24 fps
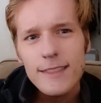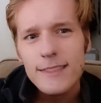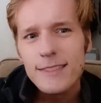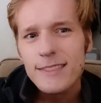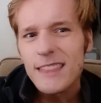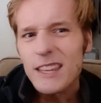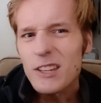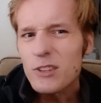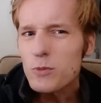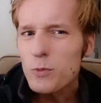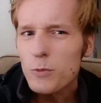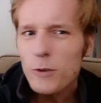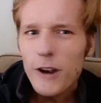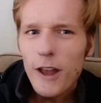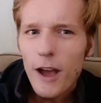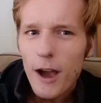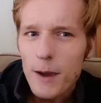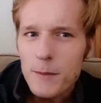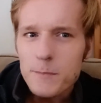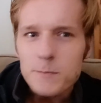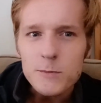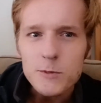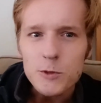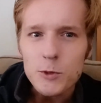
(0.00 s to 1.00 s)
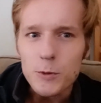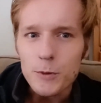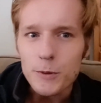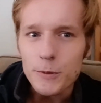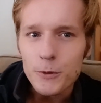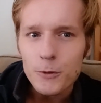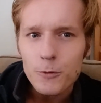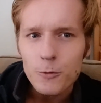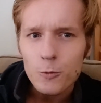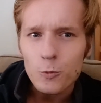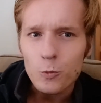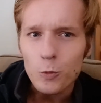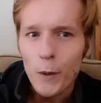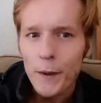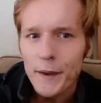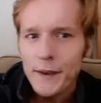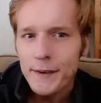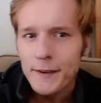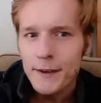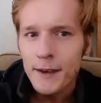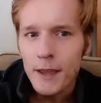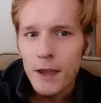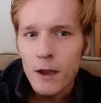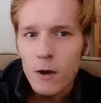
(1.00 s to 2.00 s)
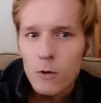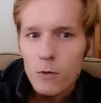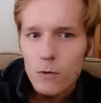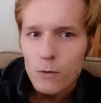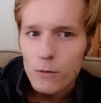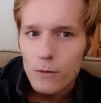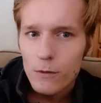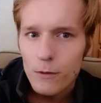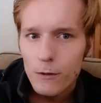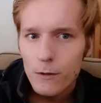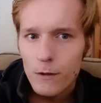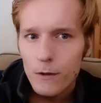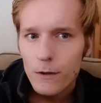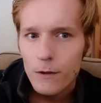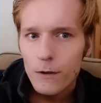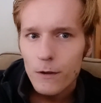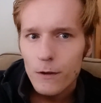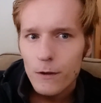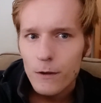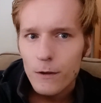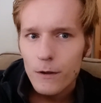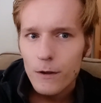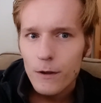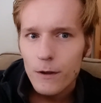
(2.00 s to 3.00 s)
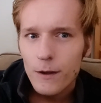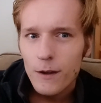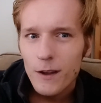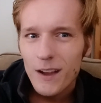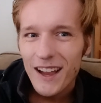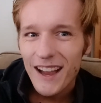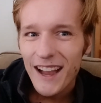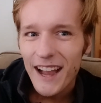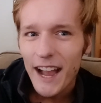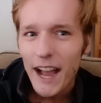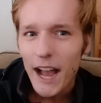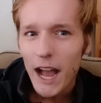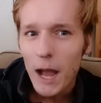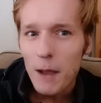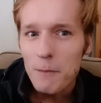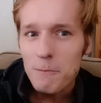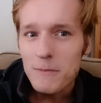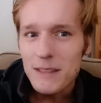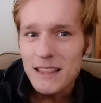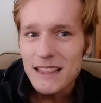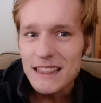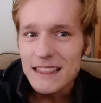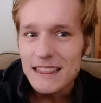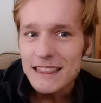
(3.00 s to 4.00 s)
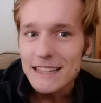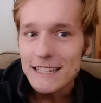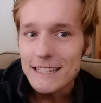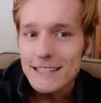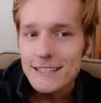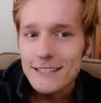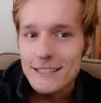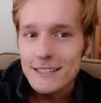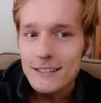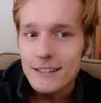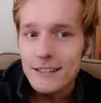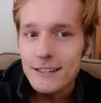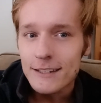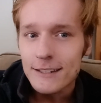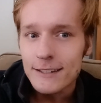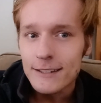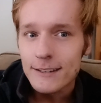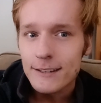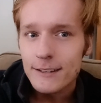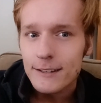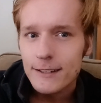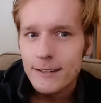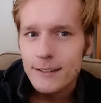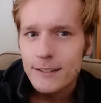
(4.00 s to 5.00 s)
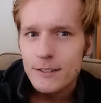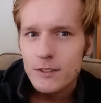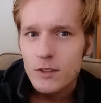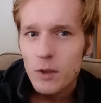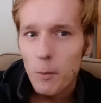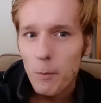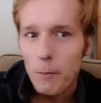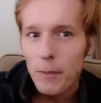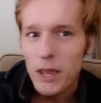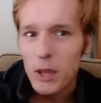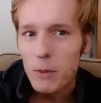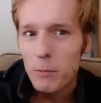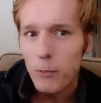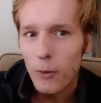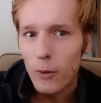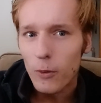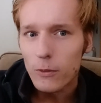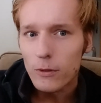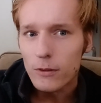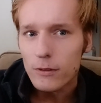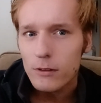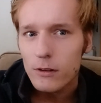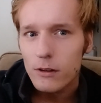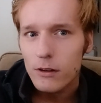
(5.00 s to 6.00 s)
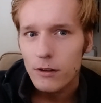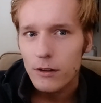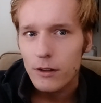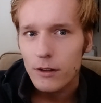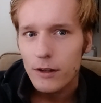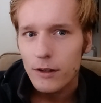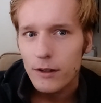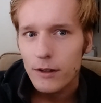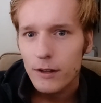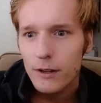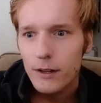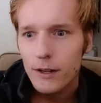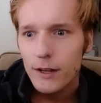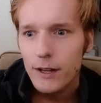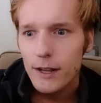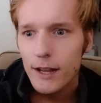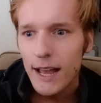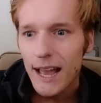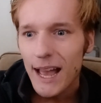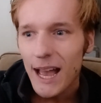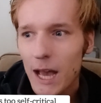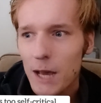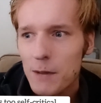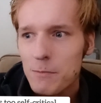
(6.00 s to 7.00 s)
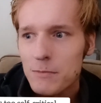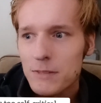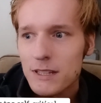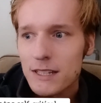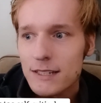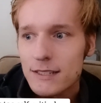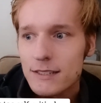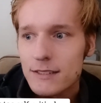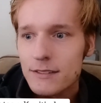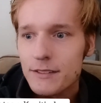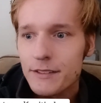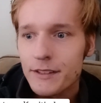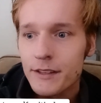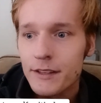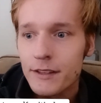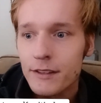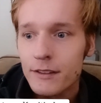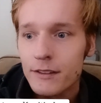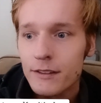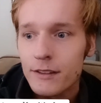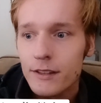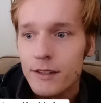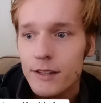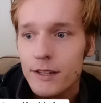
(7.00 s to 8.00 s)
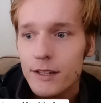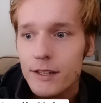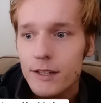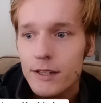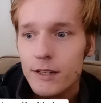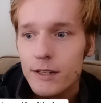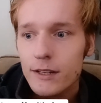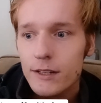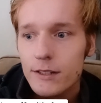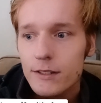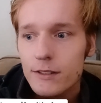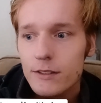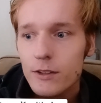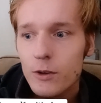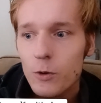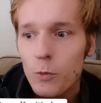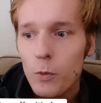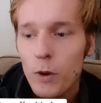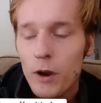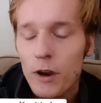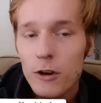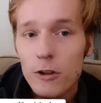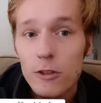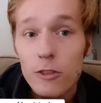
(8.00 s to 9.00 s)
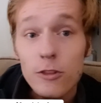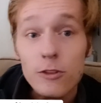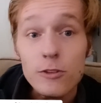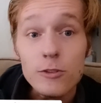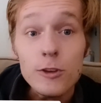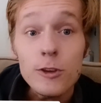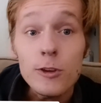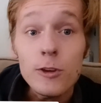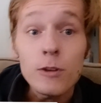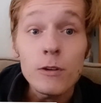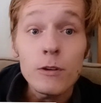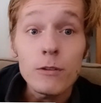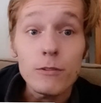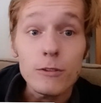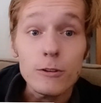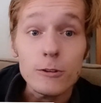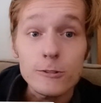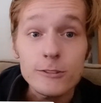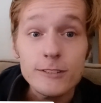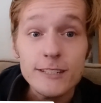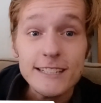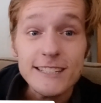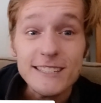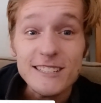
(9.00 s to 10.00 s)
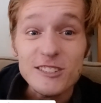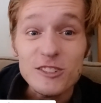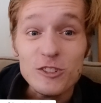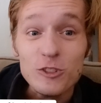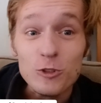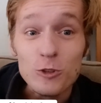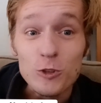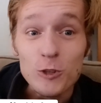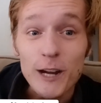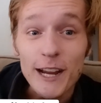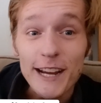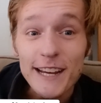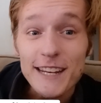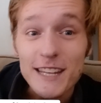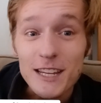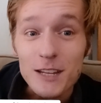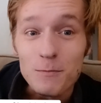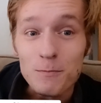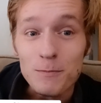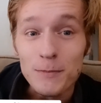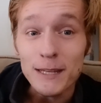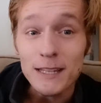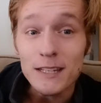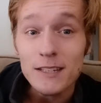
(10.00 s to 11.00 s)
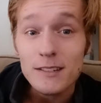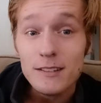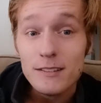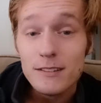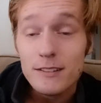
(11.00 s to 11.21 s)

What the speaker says: That's what I'm doing right now. I'm listening to people. I'm listening to where the universe is directing me.